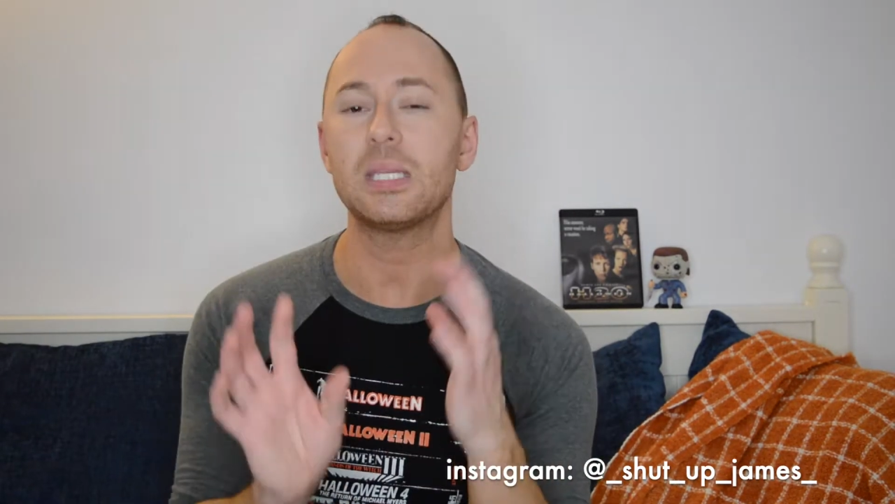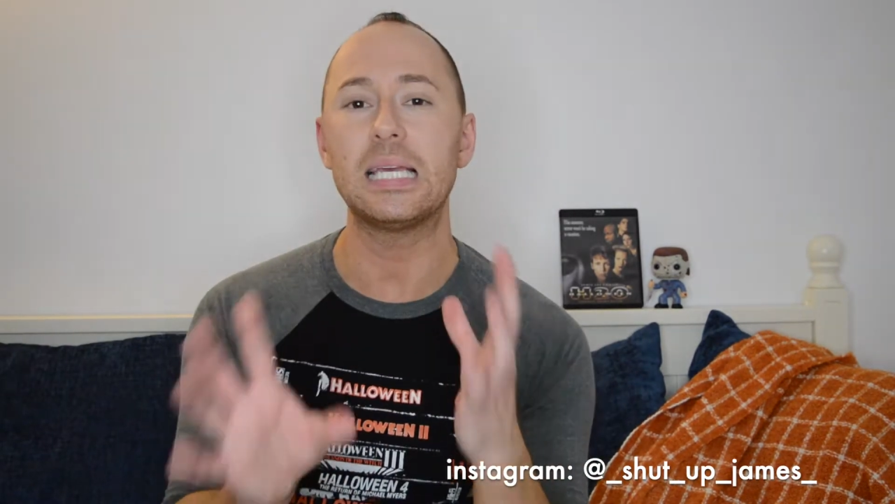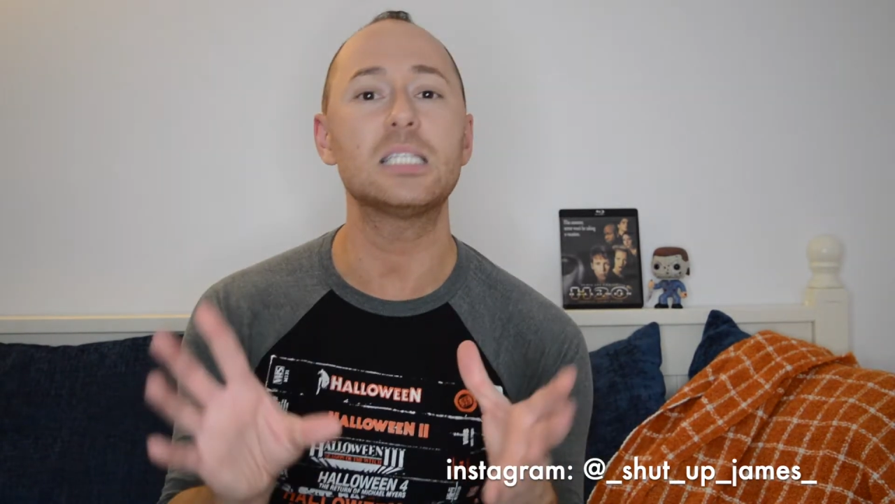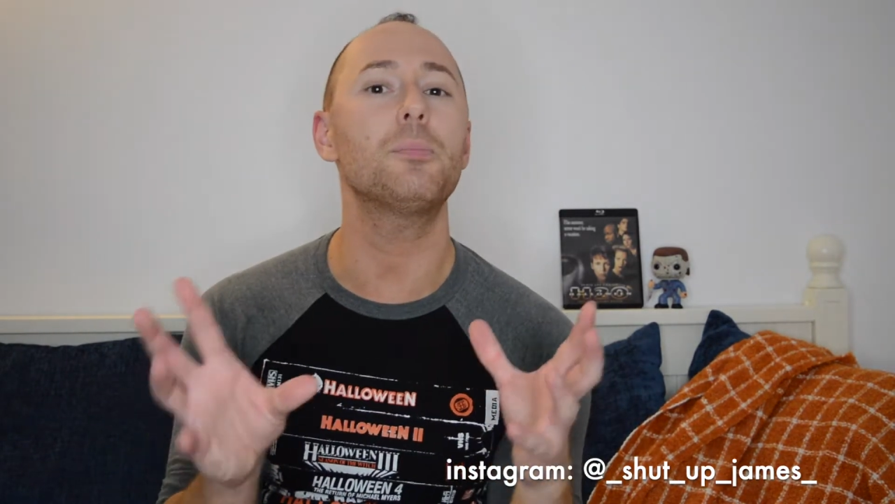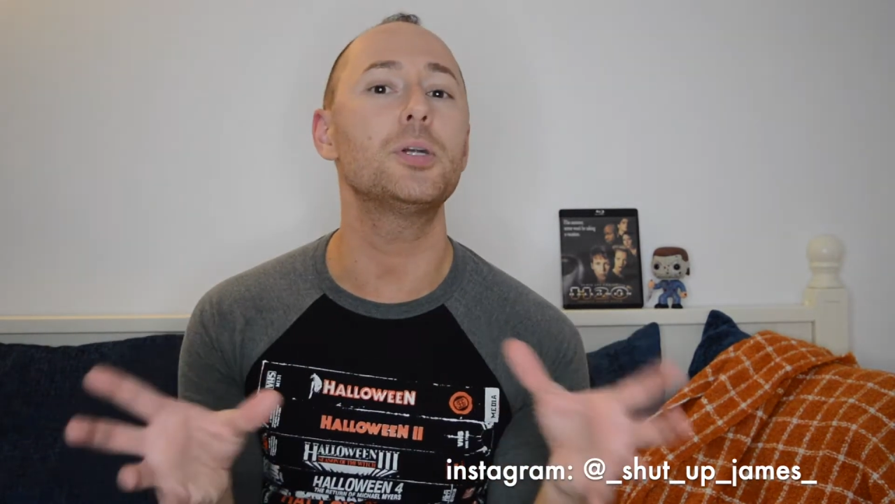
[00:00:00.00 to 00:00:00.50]

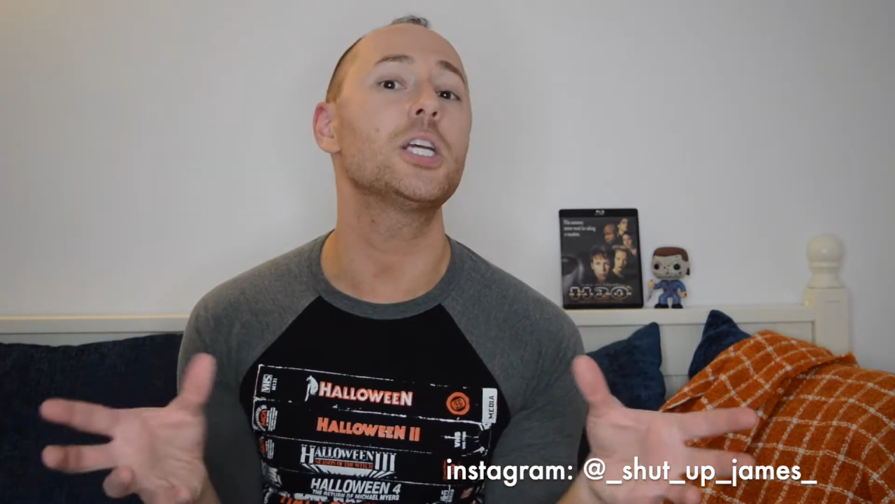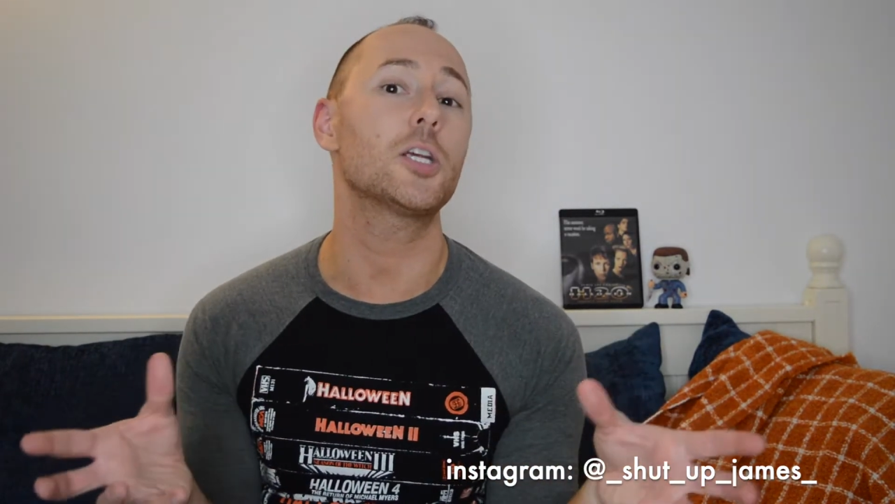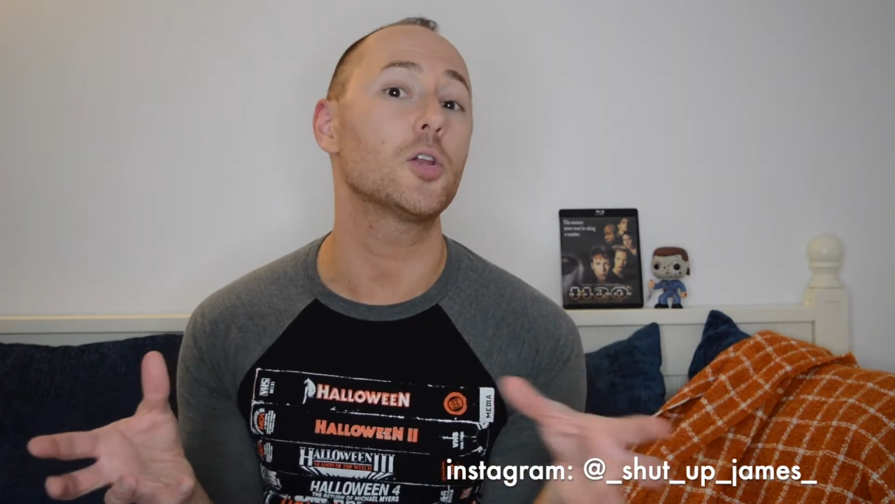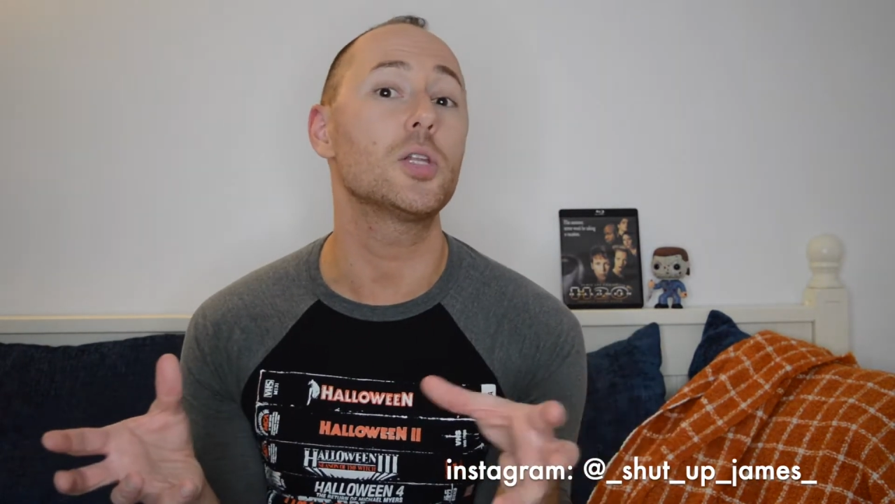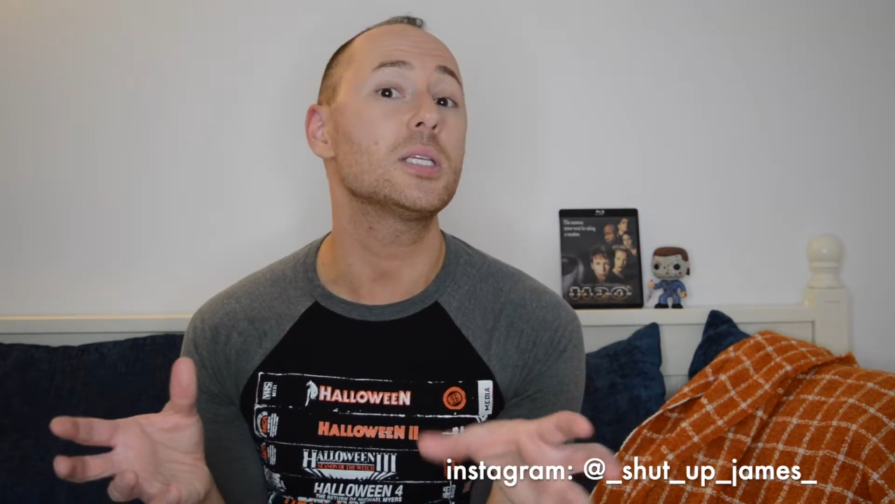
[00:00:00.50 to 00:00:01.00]
Is it
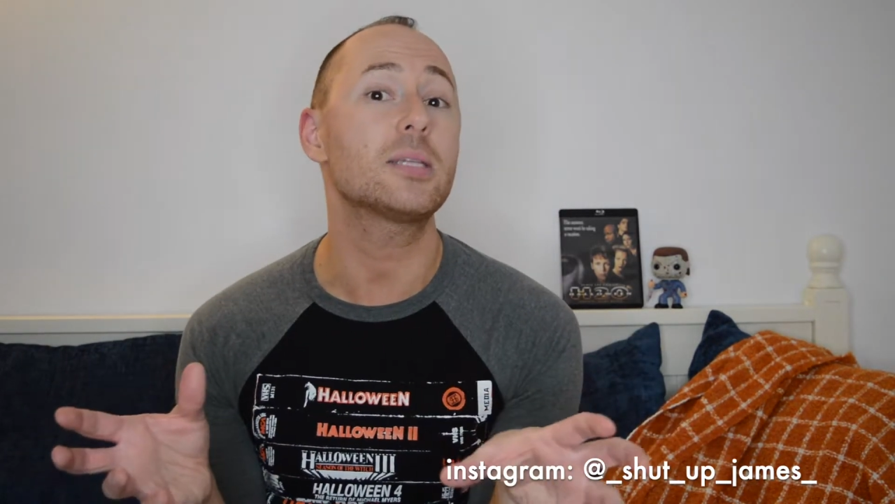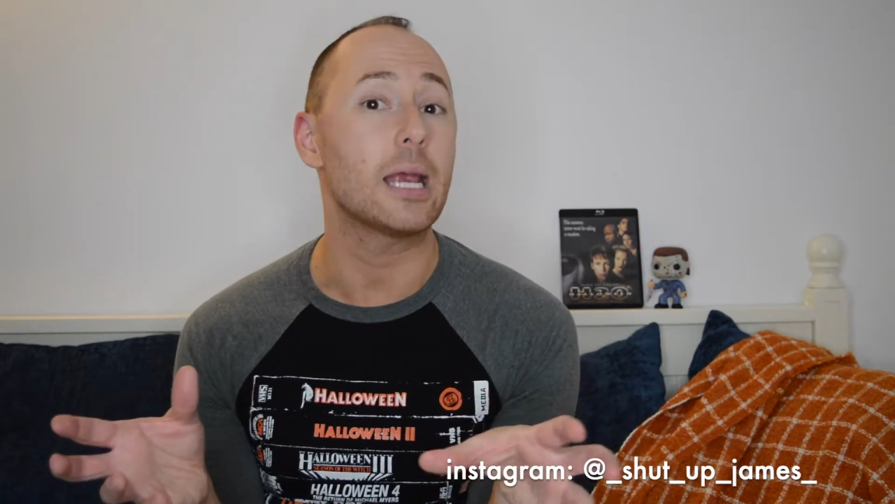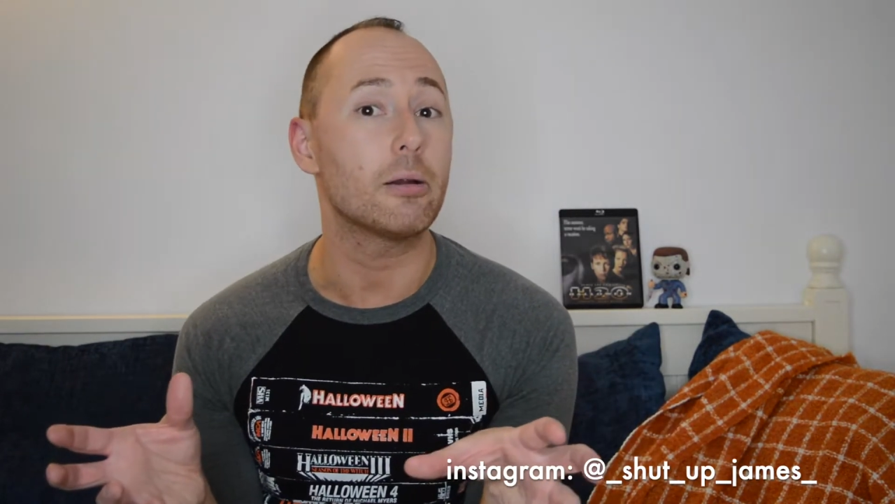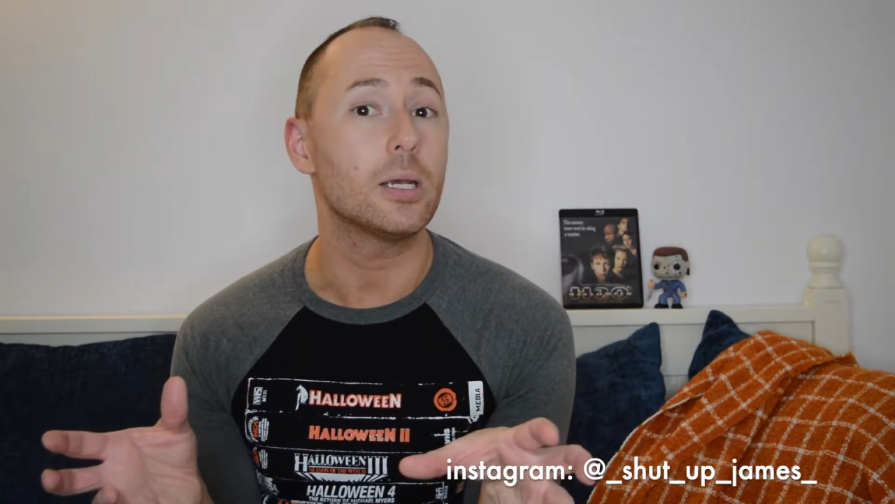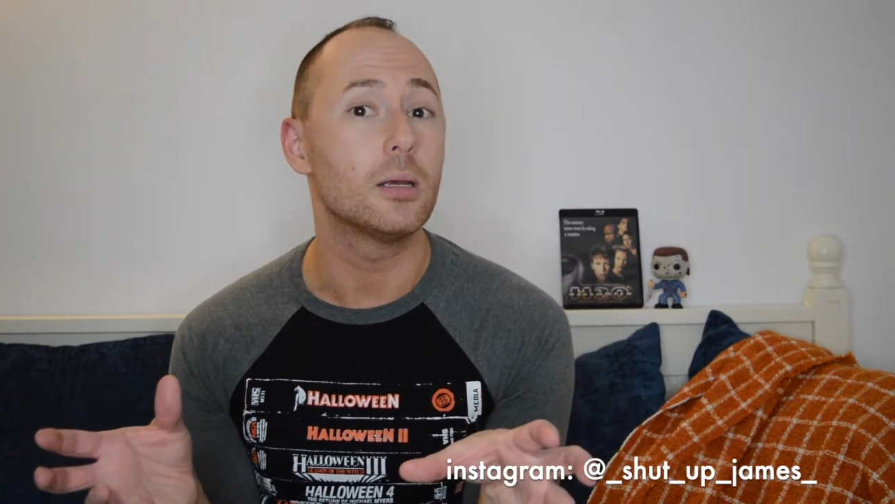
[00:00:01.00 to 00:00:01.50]
particularly
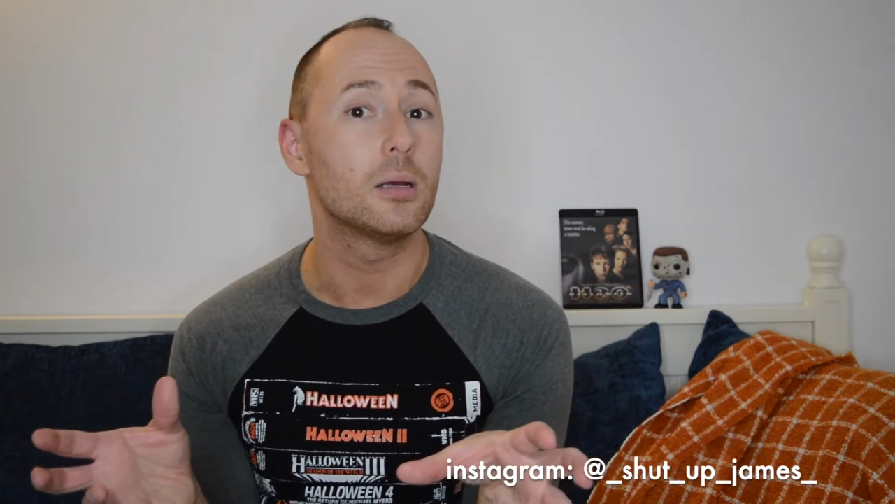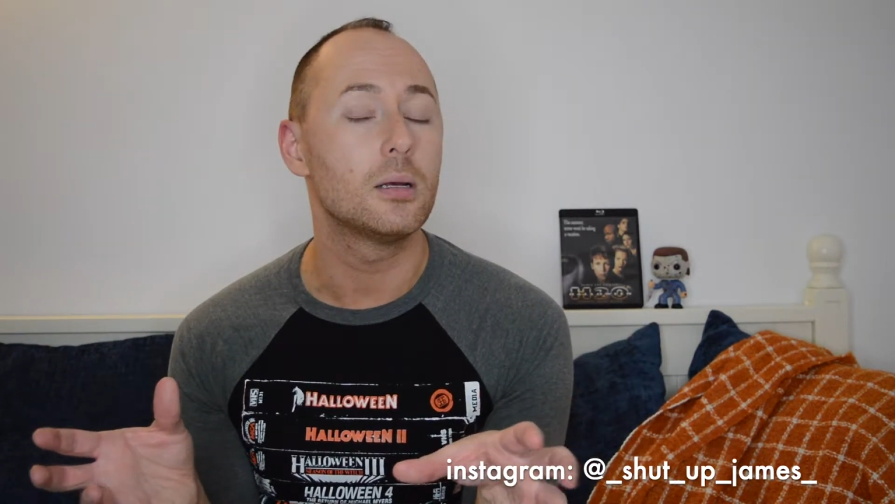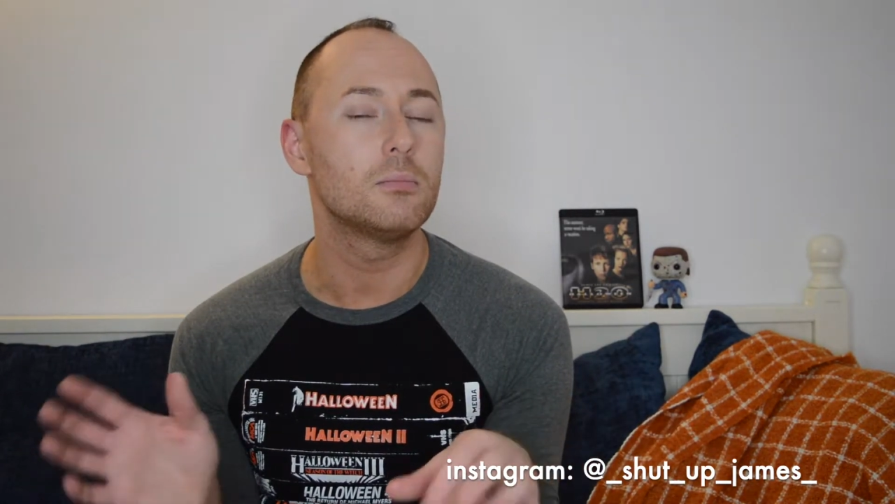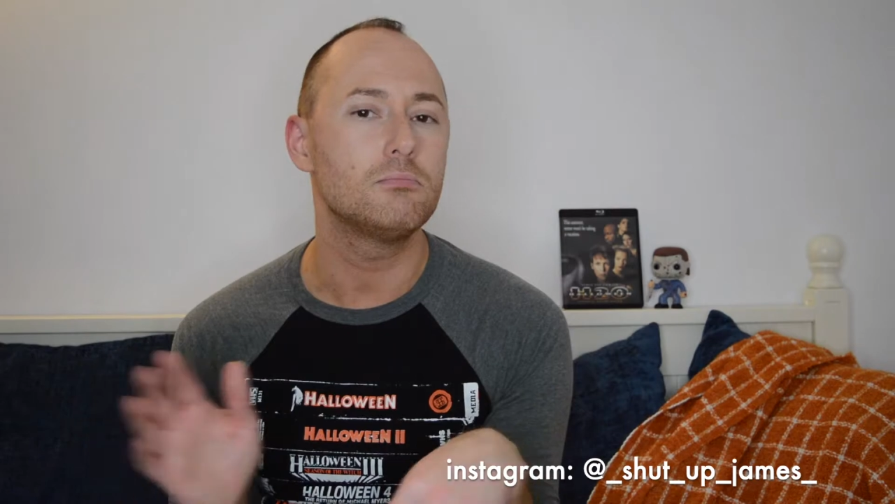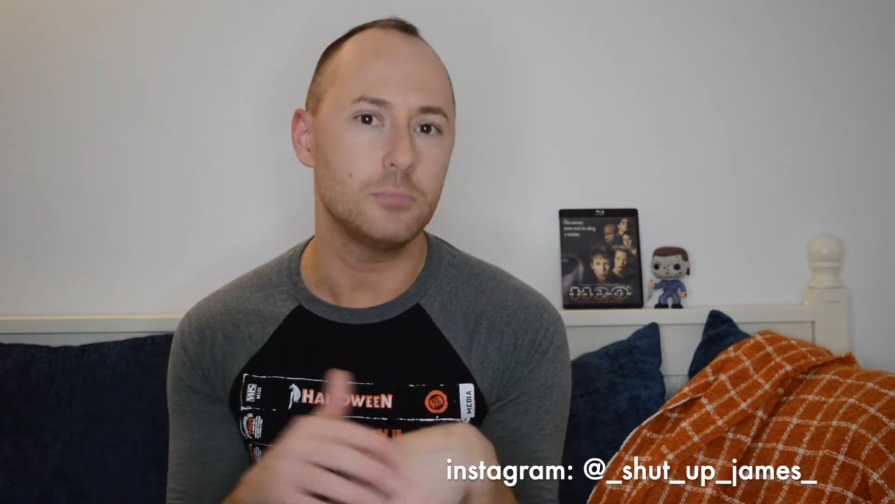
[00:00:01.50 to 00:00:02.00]
scary?
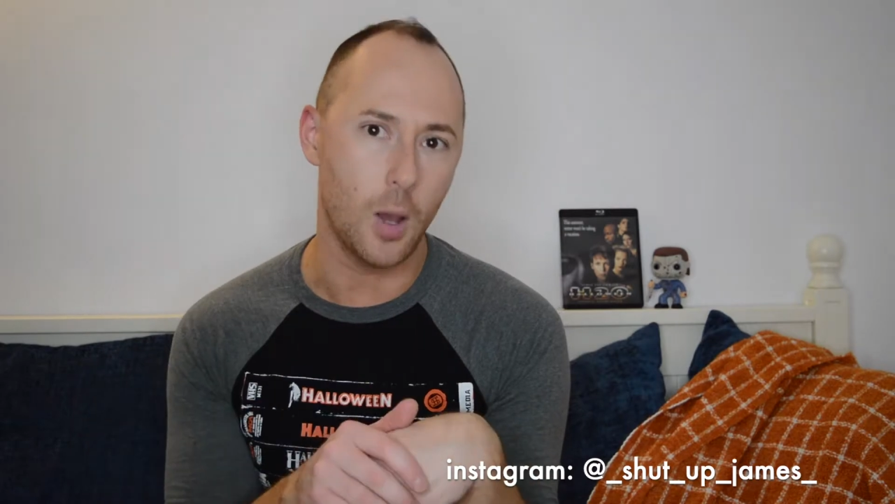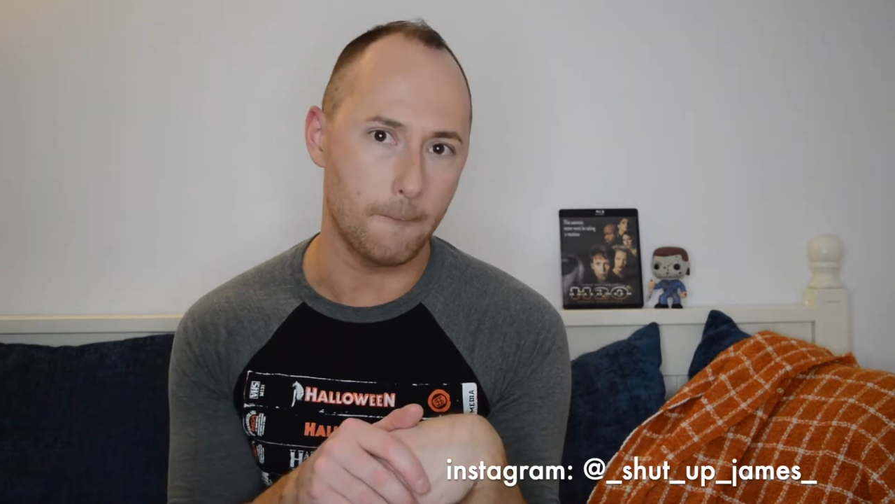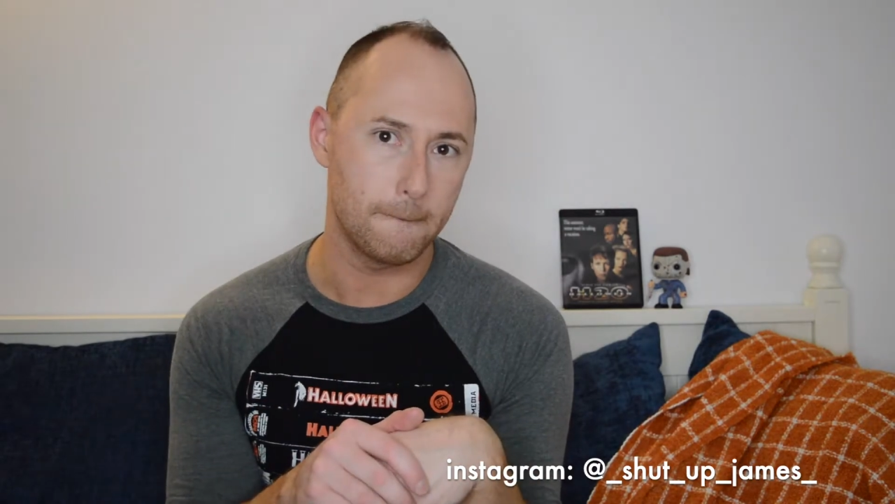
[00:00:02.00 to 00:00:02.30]
No.